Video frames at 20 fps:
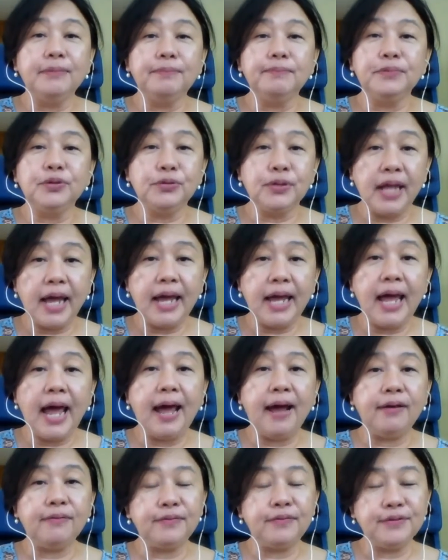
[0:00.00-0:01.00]
Today, I
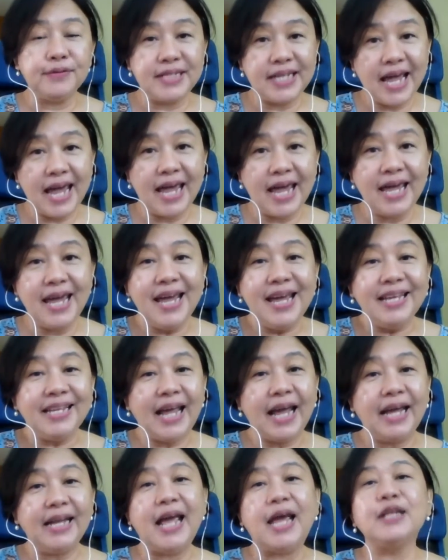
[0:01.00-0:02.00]
have to say
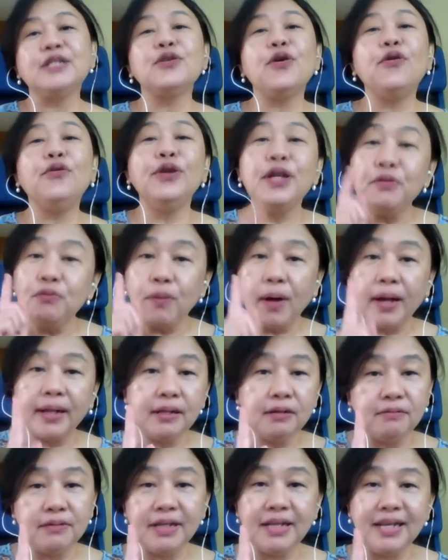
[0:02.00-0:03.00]
that there is only 1
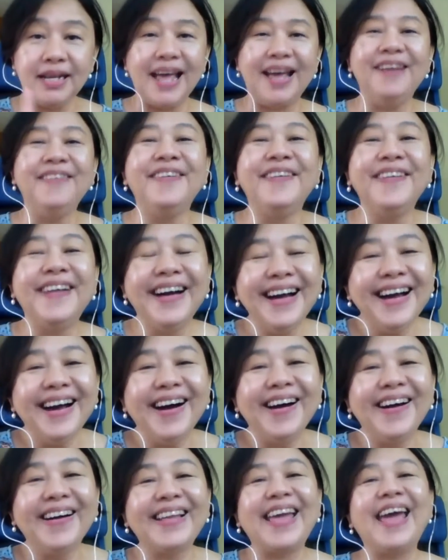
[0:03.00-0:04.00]
unit left.
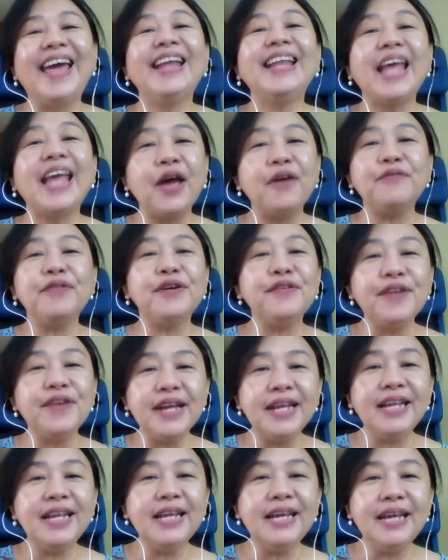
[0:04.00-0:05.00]
Okay, they have
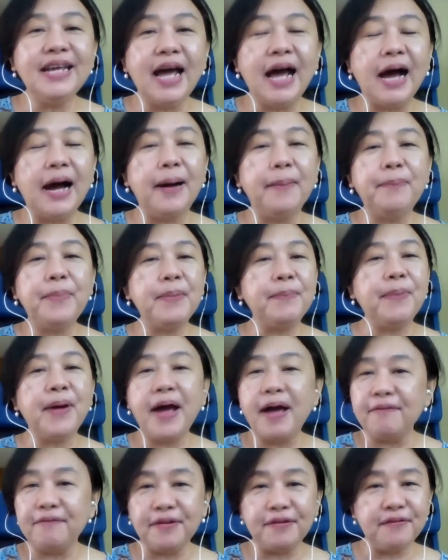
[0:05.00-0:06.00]
already, people
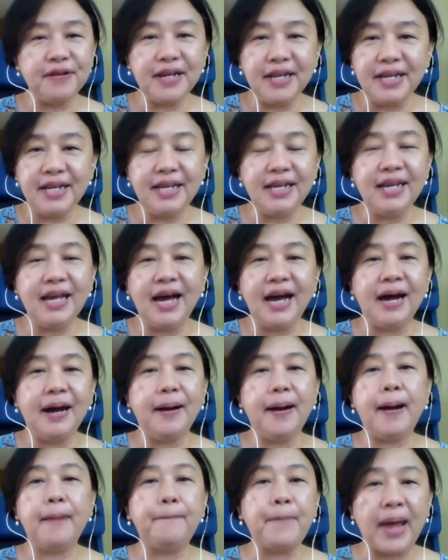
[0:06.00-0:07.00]
have already
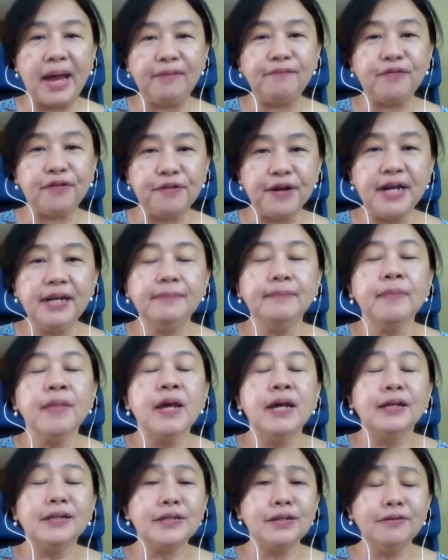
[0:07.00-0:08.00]
paid for it.
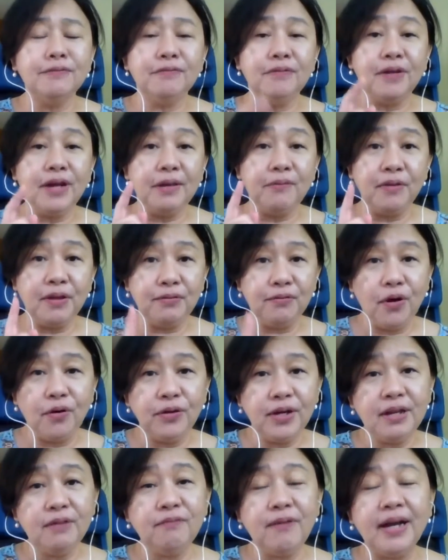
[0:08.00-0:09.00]
So with
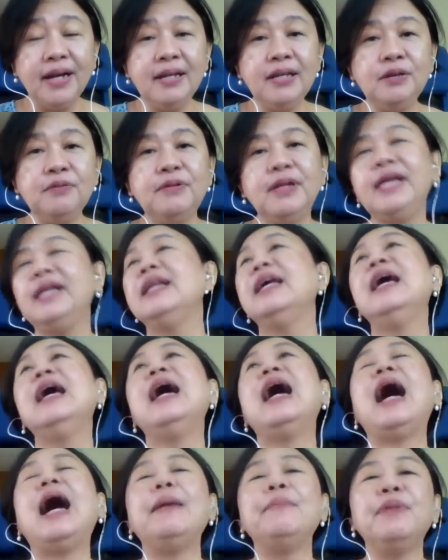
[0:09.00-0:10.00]
only 1 unit,
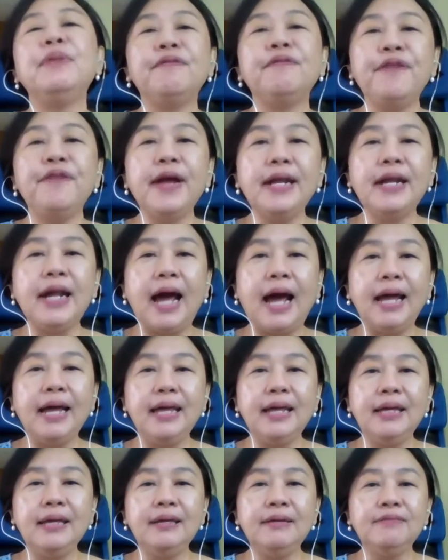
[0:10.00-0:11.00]
I'm afraid
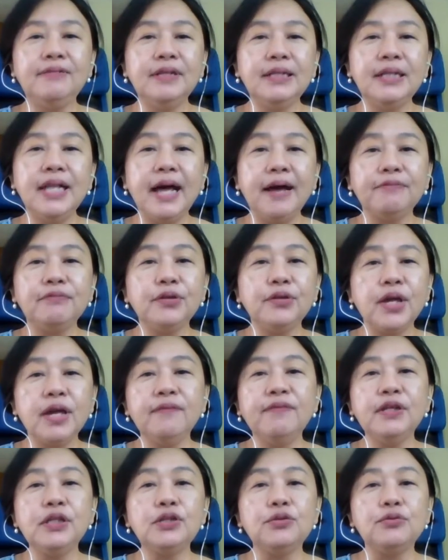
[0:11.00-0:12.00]
I will have to give
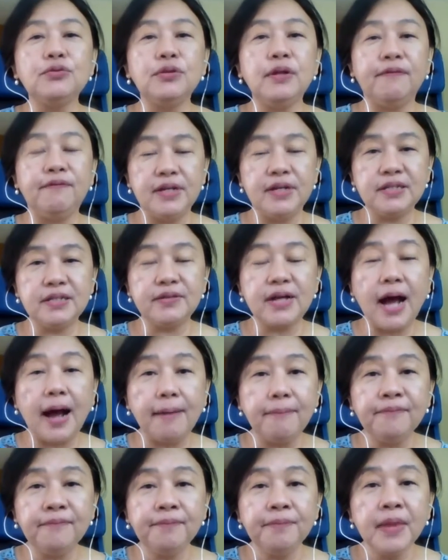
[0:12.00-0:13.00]
it to the first
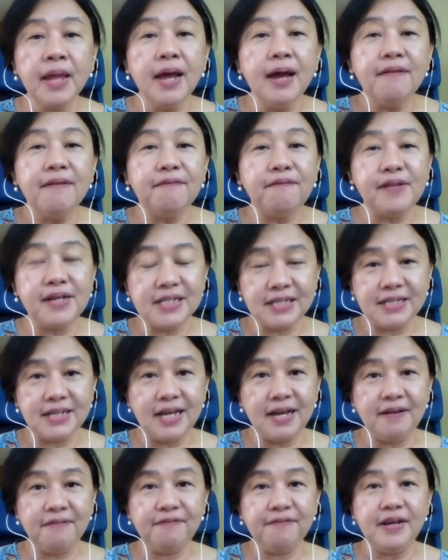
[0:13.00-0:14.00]
come, first
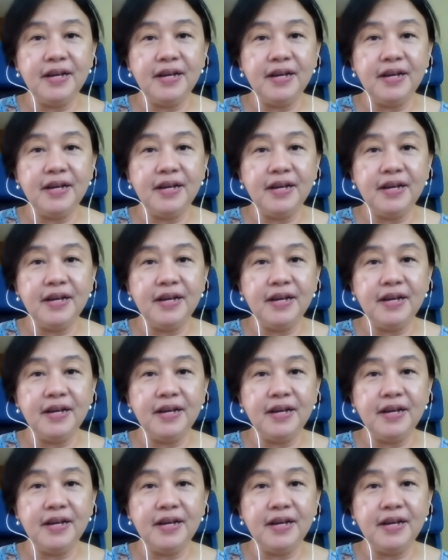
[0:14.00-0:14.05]
serve